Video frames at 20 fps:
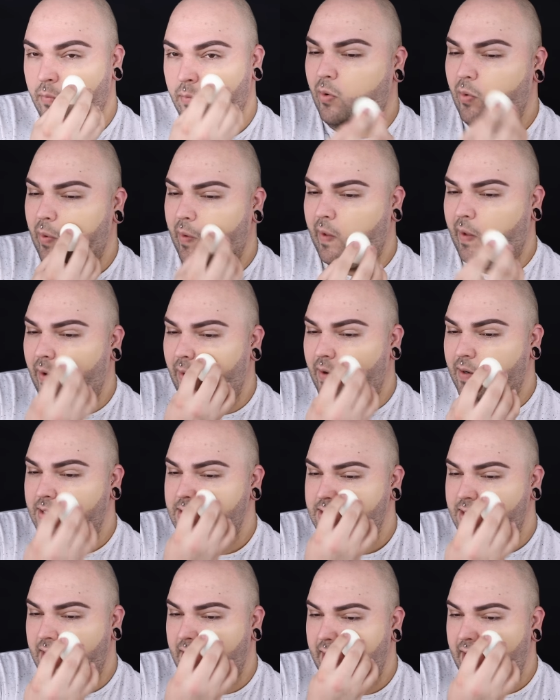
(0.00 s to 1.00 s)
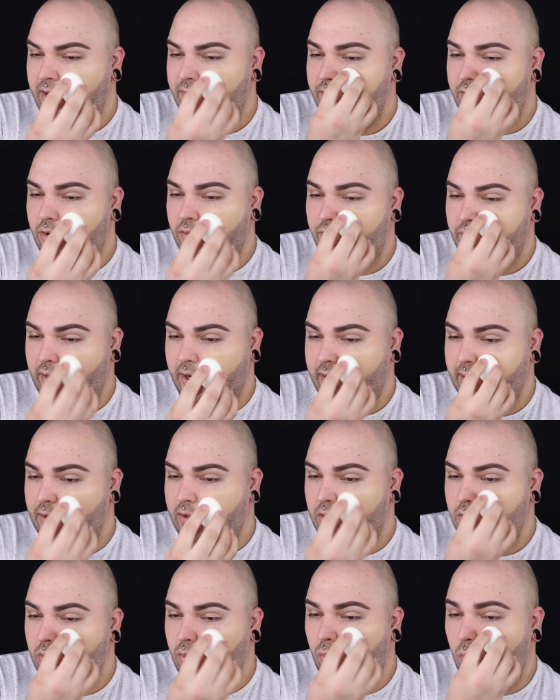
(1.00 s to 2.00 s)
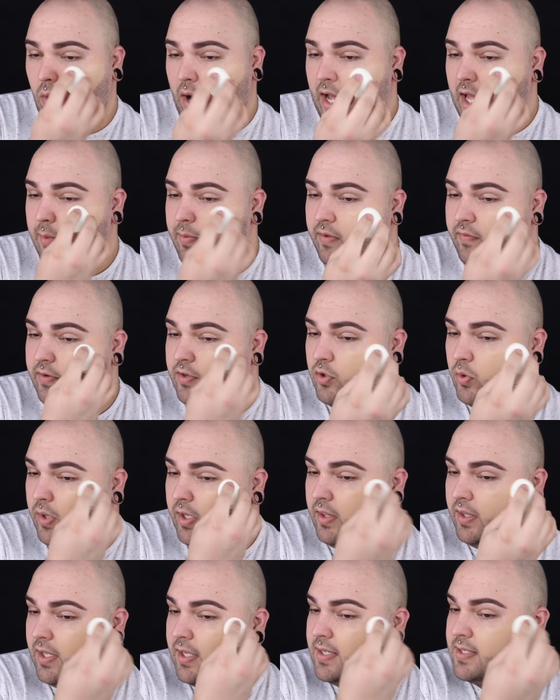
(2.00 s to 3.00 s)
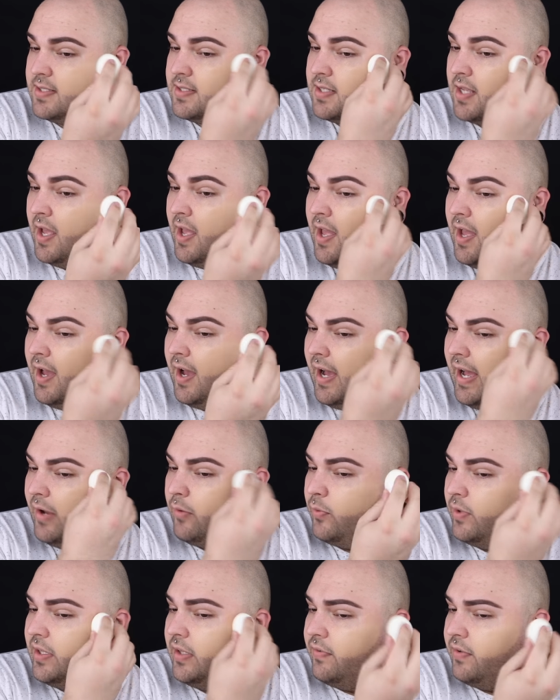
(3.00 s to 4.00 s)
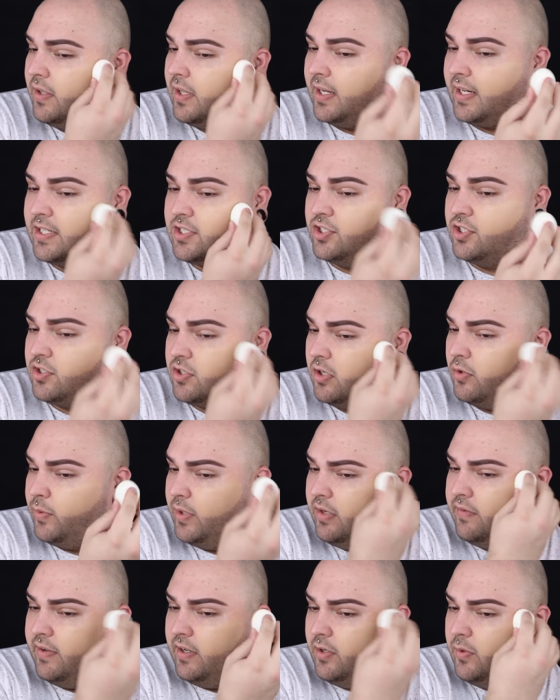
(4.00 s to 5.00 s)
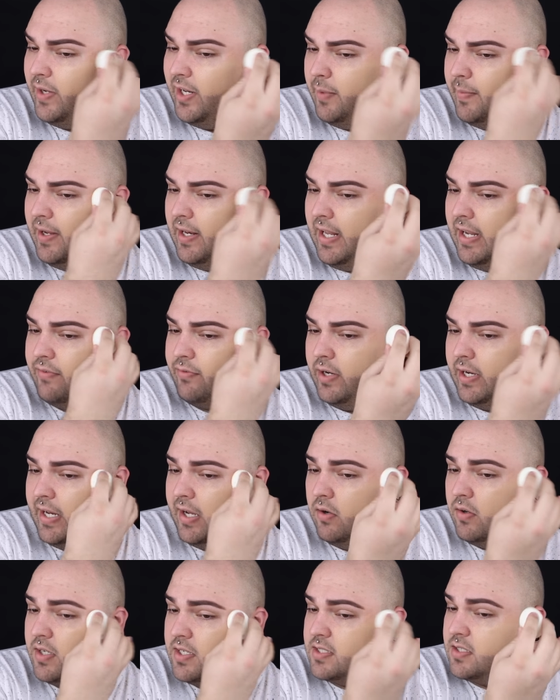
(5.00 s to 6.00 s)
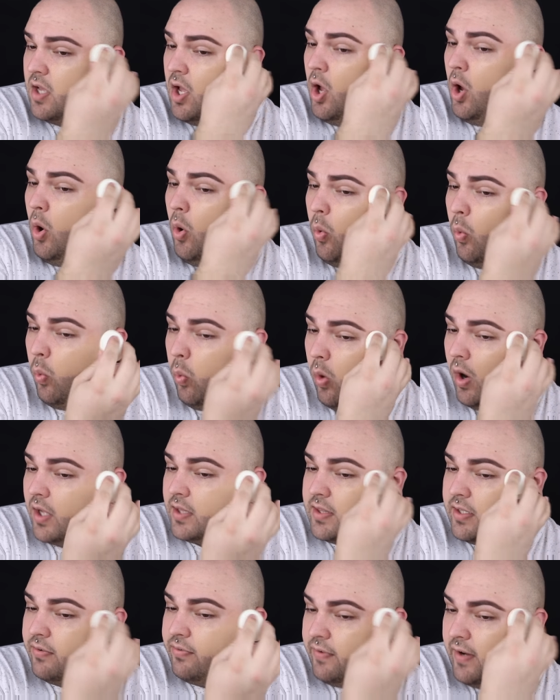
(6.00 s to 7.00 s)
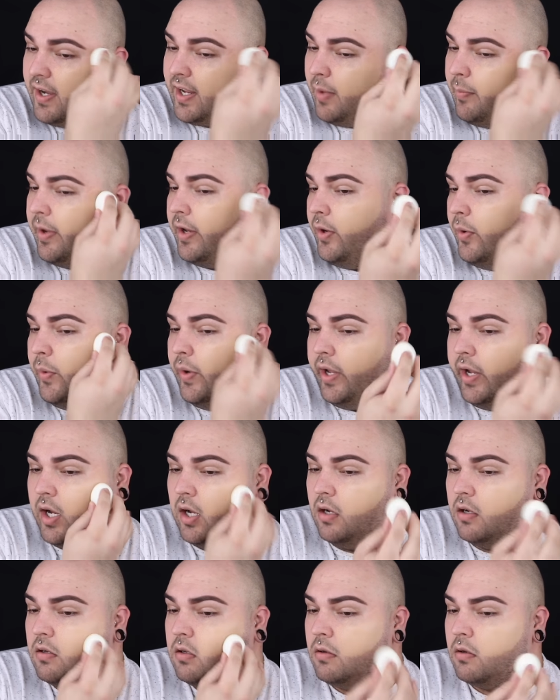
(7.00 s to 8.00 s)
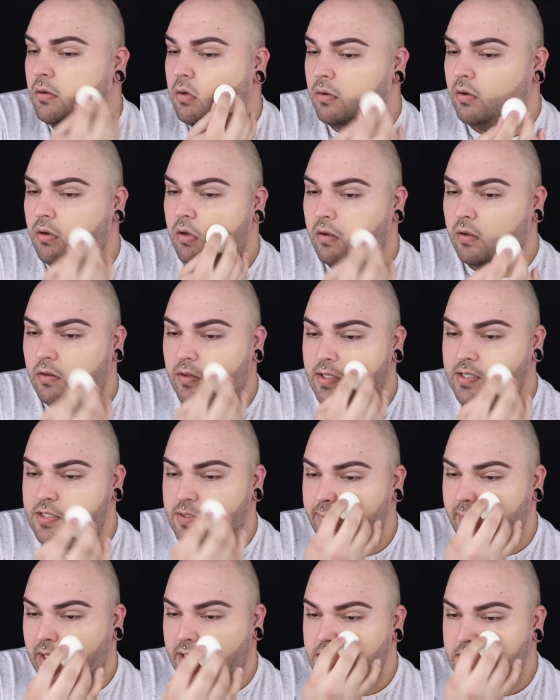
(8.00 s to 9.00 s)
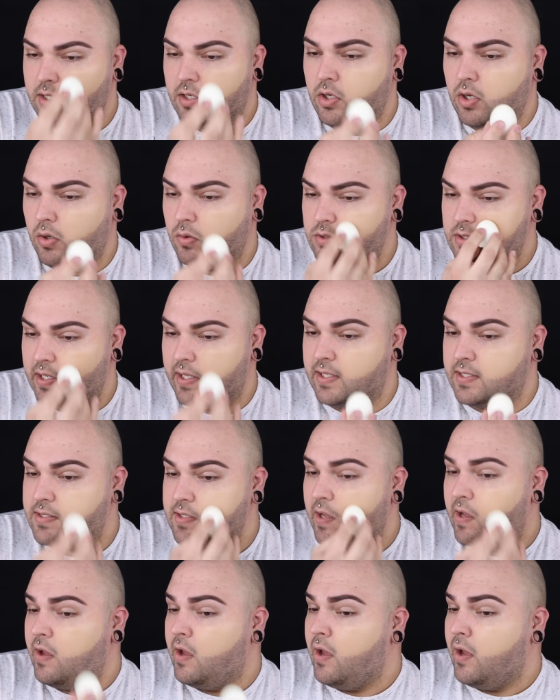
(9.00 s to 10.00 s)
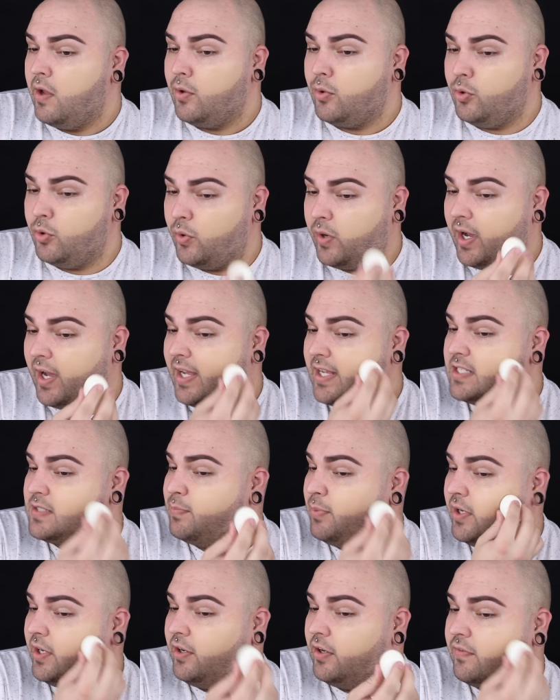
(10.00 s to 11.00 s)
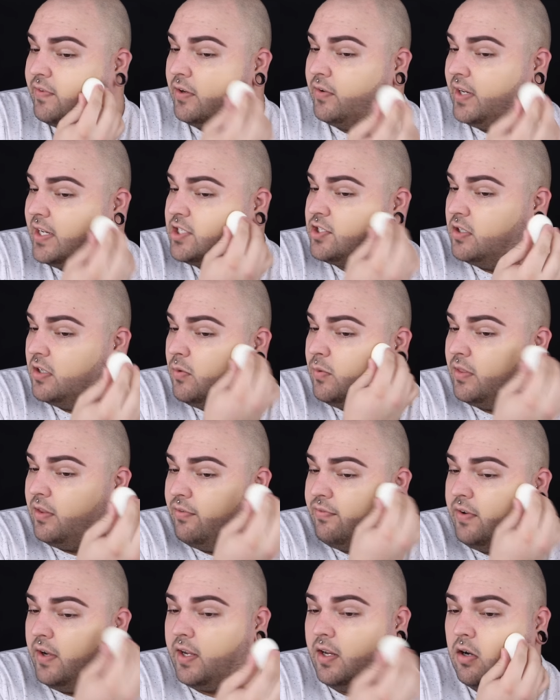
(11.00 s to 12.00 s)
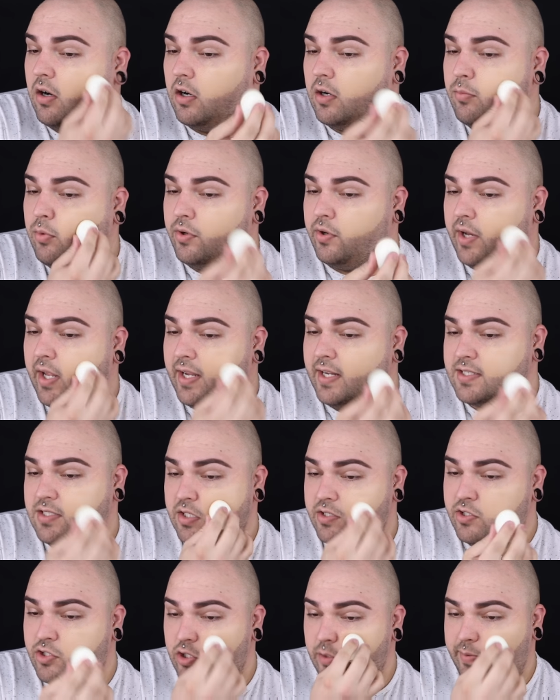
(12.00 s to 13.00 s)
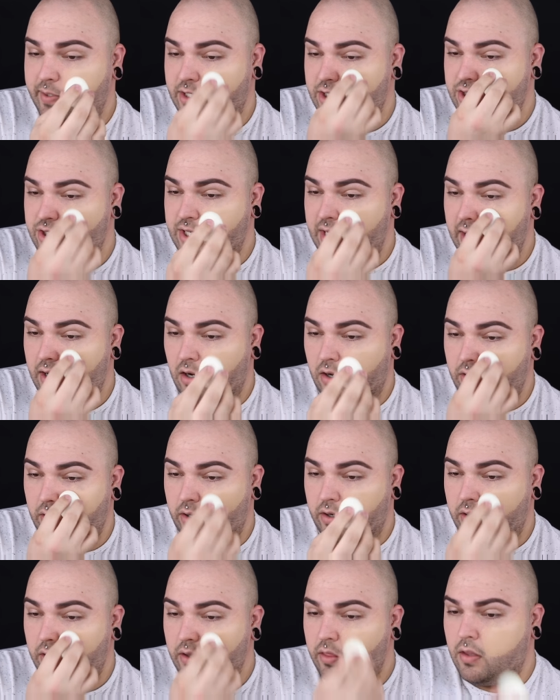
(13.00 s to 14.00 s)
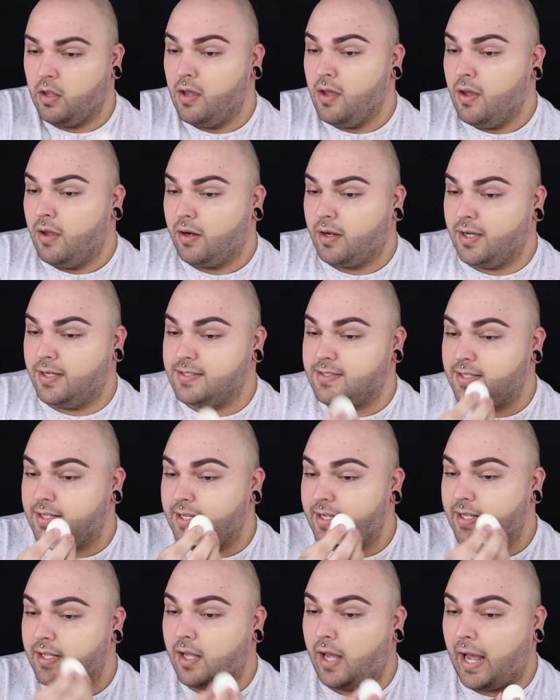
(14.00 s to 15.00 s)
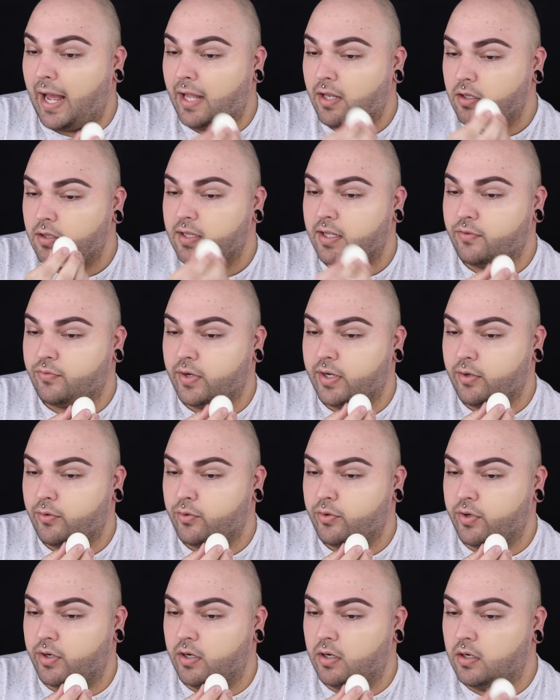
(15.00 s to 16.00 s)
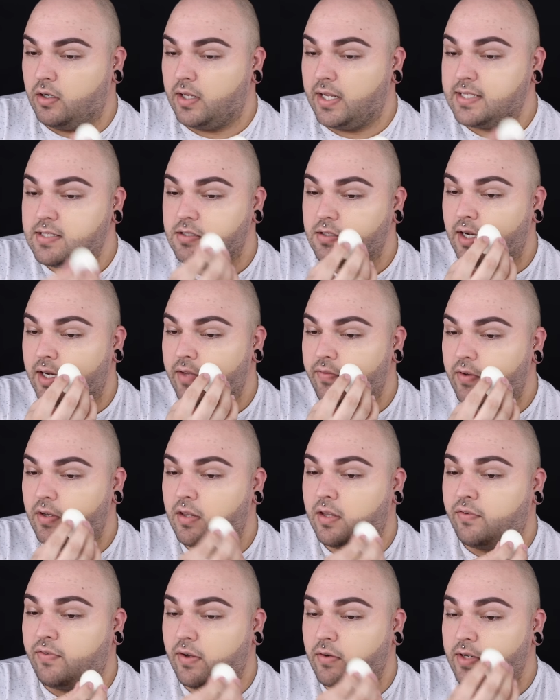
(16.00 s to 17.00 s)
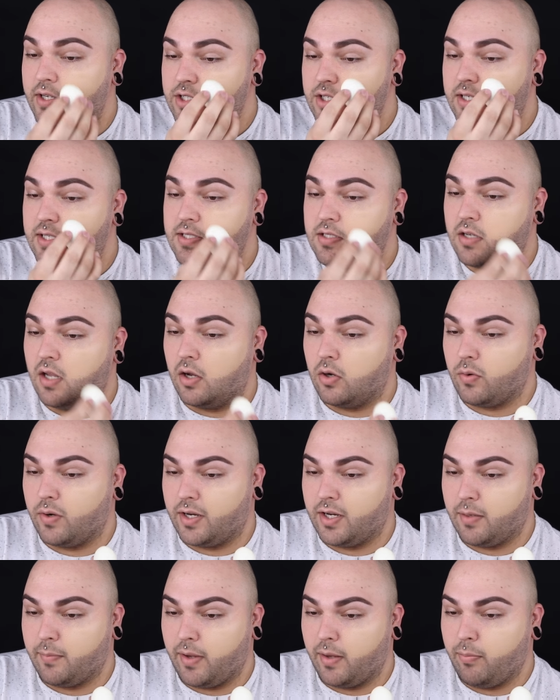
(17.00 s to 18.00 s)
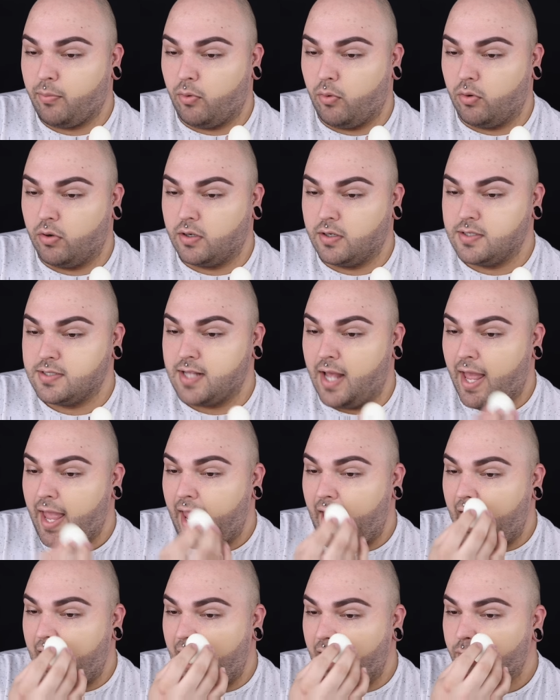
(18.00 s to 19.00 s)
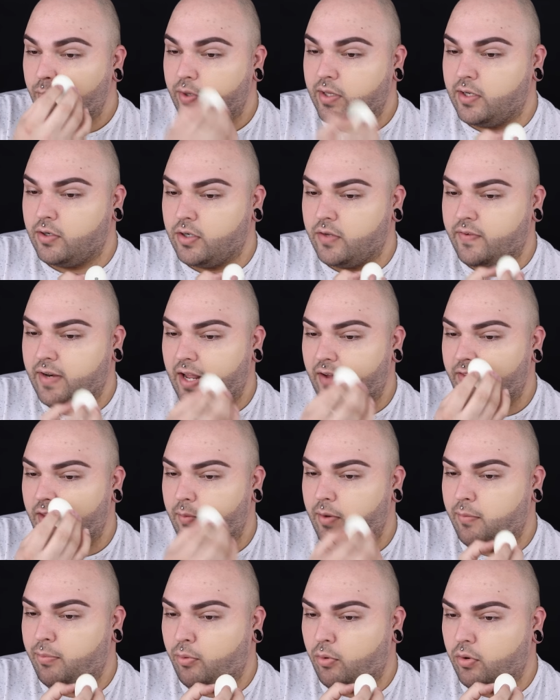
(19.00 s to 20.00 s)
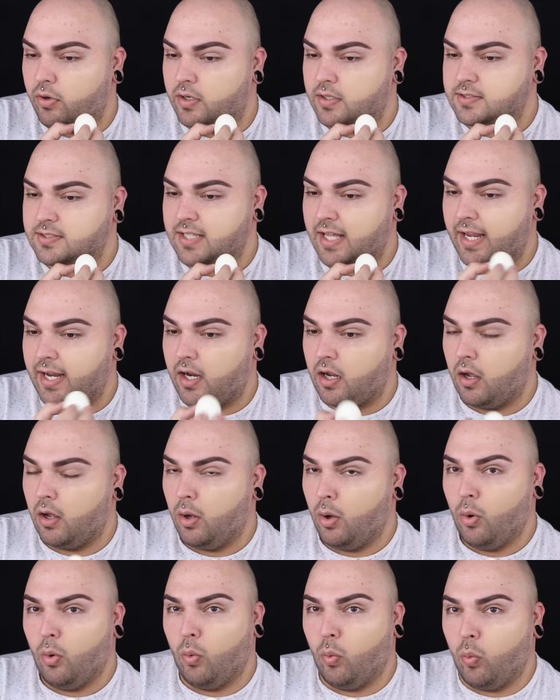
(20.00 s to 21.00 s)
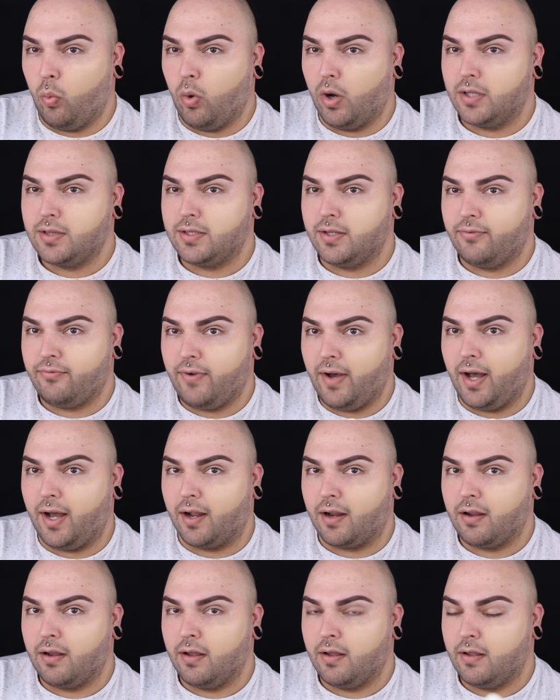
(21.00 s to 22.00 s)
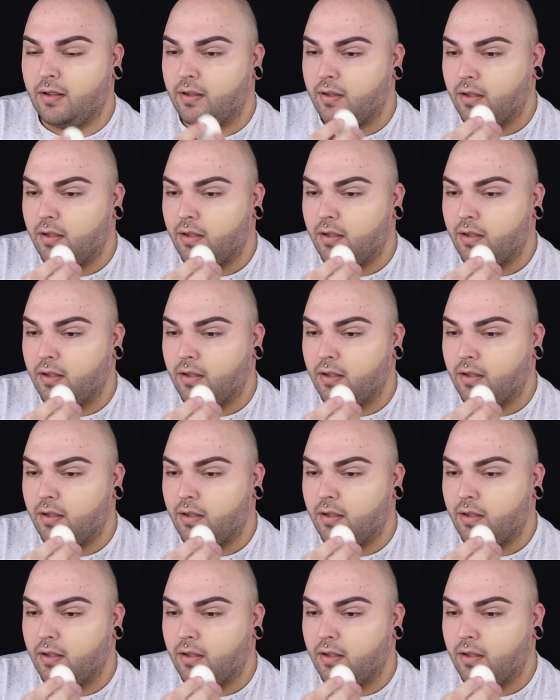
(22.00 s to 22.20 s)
Okay, honestly, I have no fucking clue why I'm even doing this. I really feel like I should start reevaluating my life right now because what the fuck am I doing? This makes no sense. You guys, putting your foundation on with a fucking hard boiled egg is the stupidest shit on earth because I look like Freddy Krueger. It's not even the foundation is not going into my pores, and I really don't even have that many pores. Like, what the fuck?